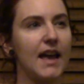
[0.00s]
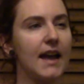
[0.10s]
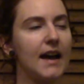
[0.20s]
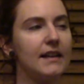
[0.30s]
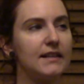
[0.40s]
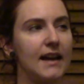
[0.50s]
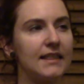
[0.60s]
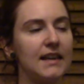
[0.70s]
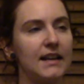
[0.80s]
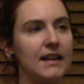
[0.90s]
and I
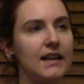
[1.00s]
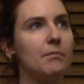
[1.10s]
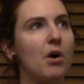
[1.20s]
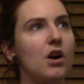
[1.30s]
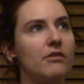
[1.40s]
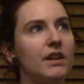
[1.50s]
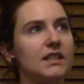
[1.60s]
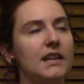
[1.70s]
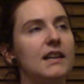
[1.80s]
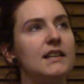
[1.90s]
think part of
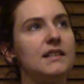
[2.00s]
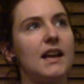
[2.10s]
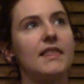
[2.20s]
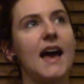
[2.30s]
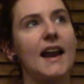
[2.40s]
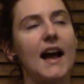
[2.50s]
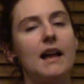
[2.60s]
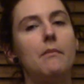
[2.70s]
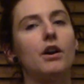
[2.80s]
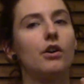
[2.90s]
it is that I
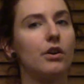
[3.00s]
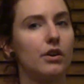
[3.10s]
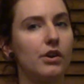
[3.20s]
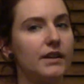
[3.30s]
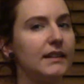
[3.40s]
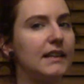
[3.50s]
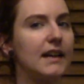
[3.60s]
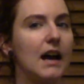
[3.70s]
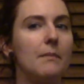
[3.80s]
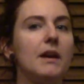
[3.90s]
am currently
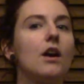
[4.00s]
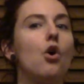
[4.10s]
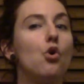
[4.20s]
coming